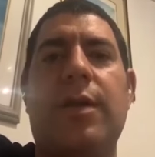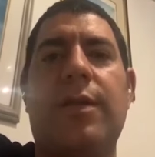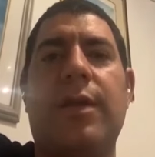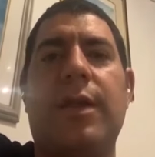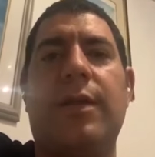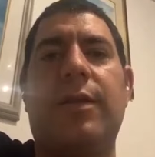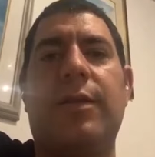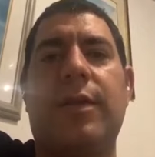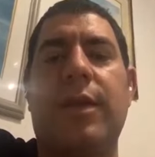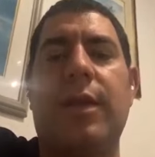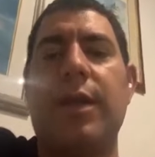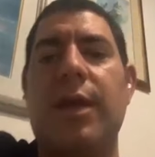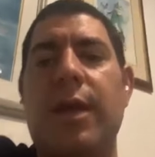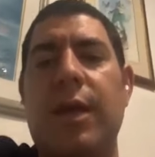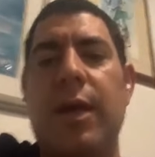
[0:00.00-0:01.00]
that
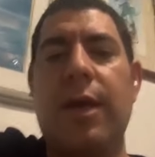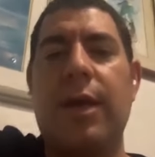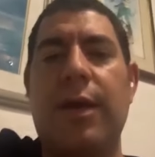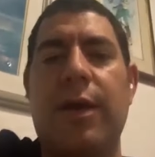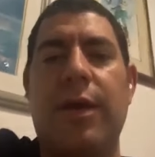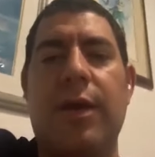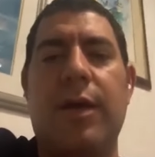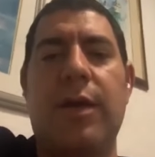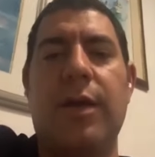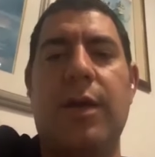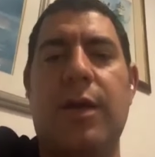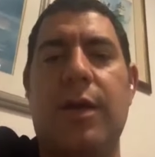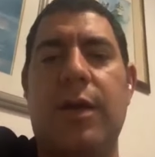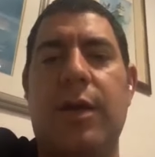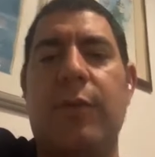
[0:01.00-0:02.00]

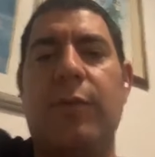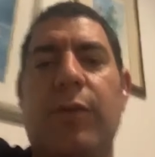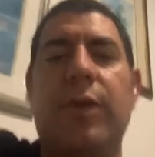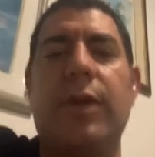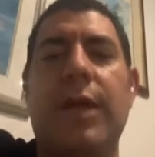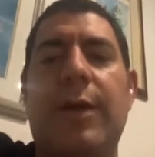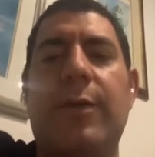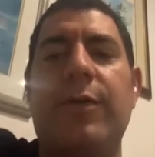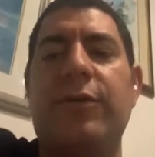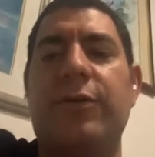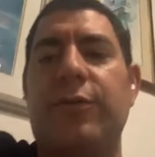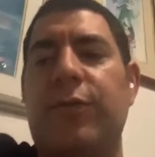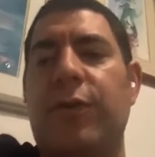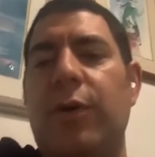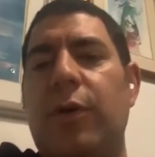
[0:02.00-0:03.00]
will allow us
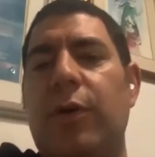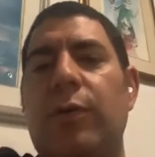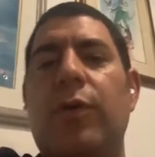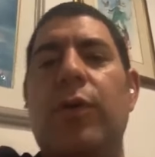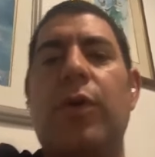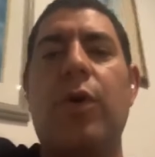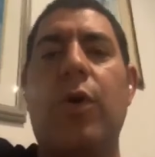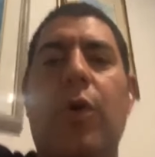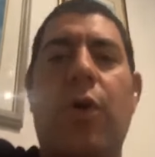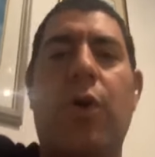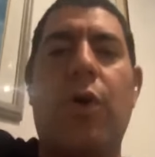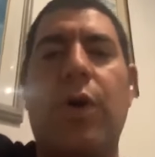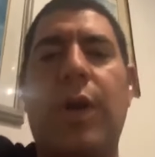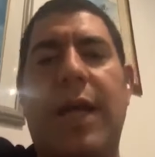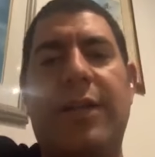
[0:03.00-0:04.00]
to follow
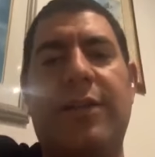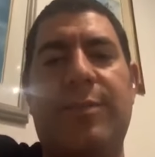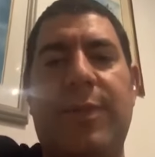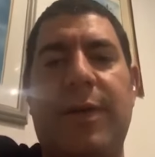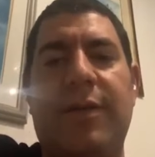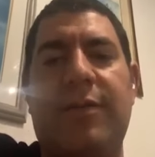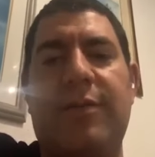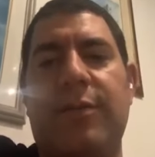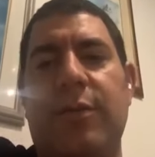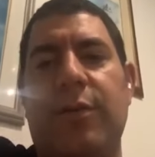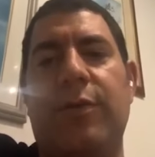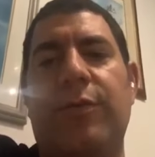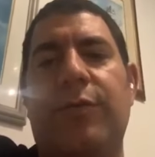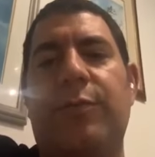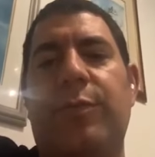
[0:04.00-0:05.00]
all aspects
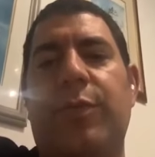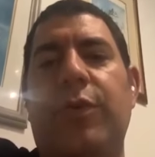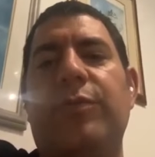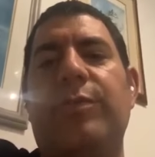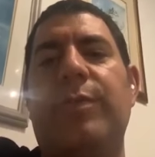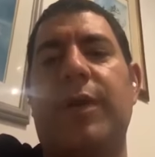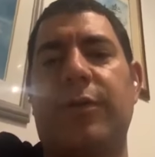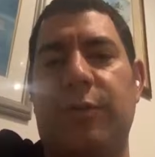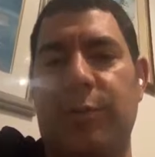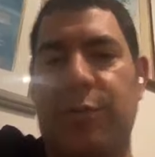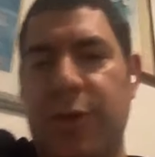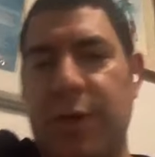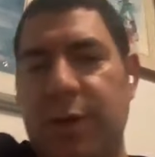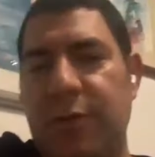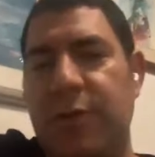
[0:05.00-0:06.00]
of postpartum
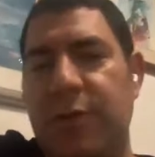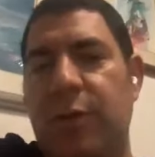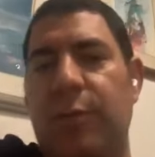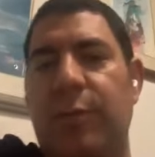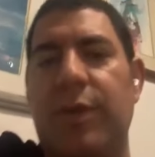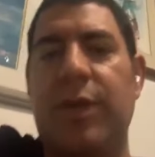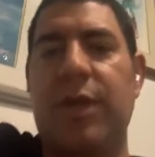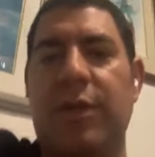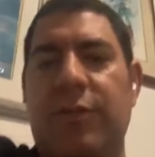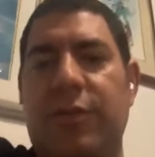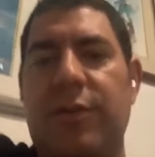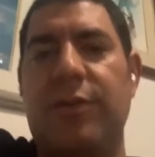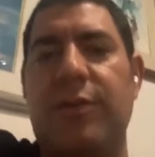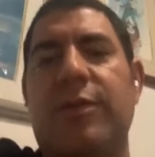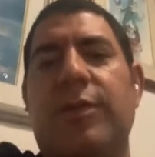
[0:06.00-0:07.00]
pregnancy
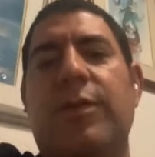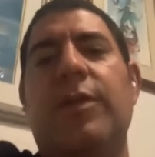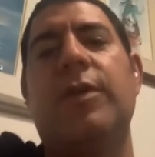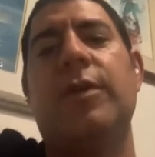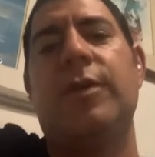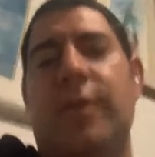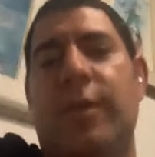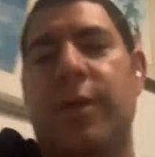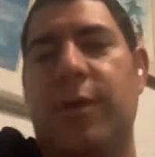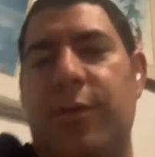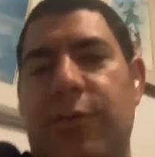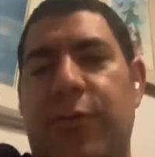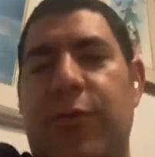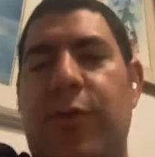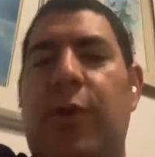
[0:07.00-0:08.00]
complications,
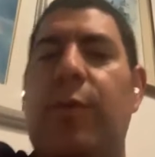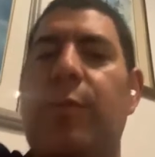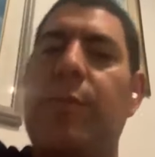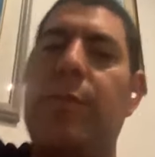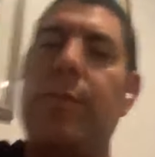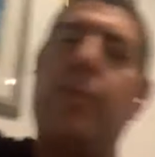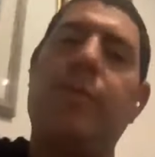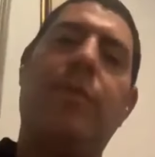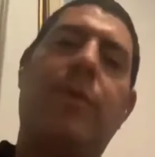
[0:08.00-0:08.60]
from